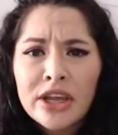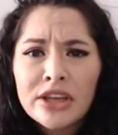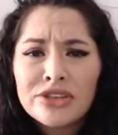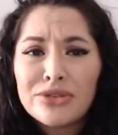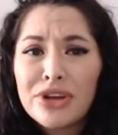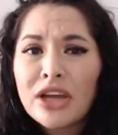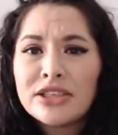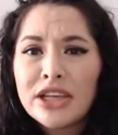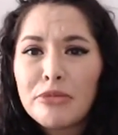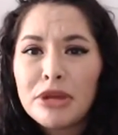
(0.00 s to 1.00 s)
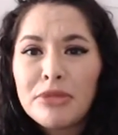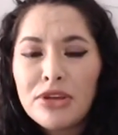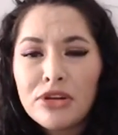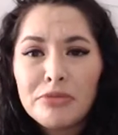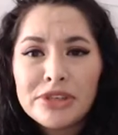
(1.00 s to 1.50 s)
So Kasia, maybe you
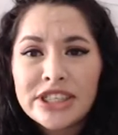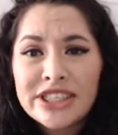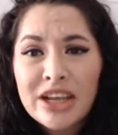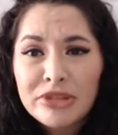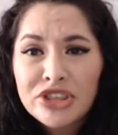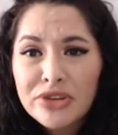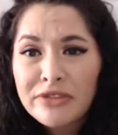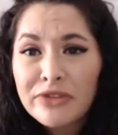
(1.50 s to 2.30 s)
could please demonstrate